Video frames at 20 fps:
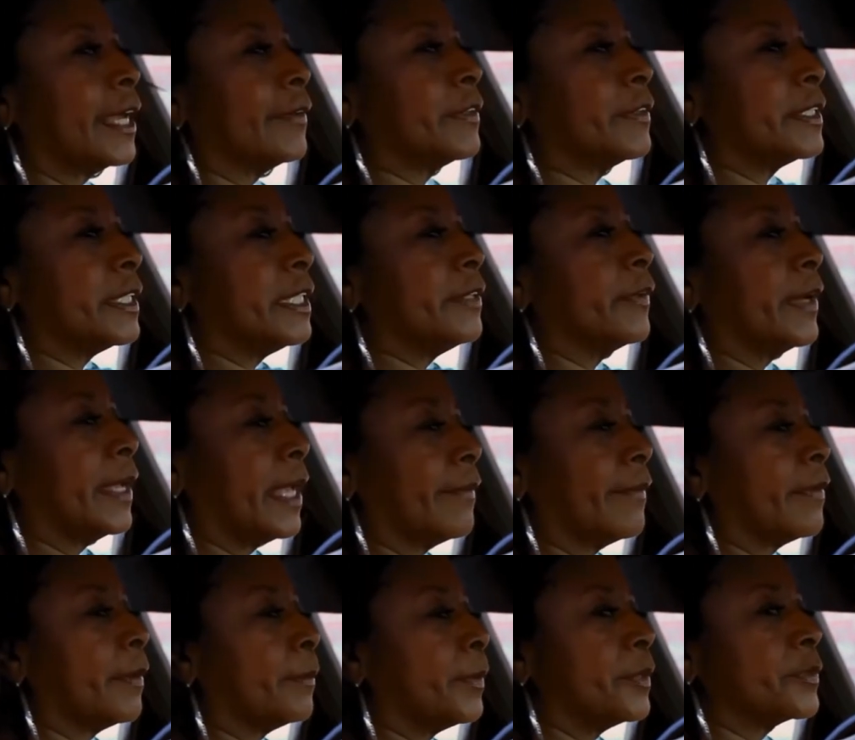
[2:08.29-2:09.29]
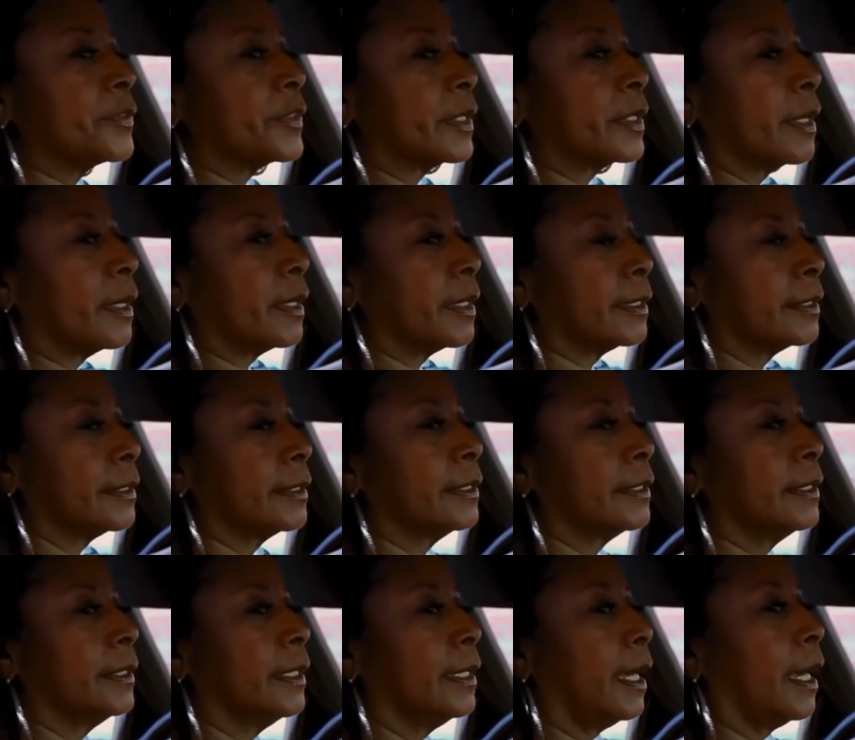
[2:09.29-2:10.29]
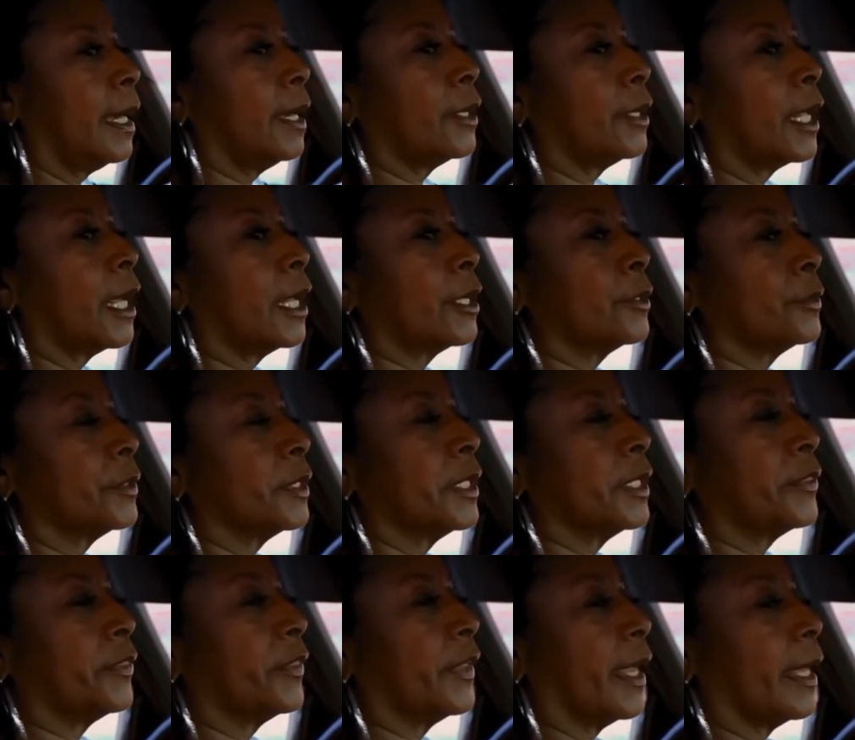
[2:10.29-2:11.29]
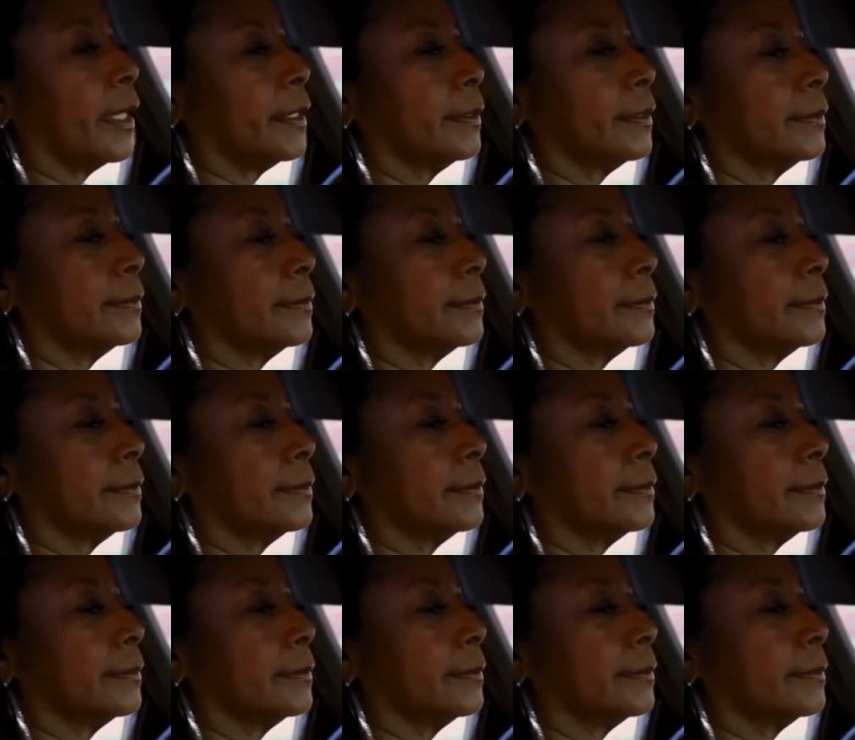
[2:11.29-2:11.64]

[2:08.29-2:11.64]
have a diva have her music on? I, I don't get that.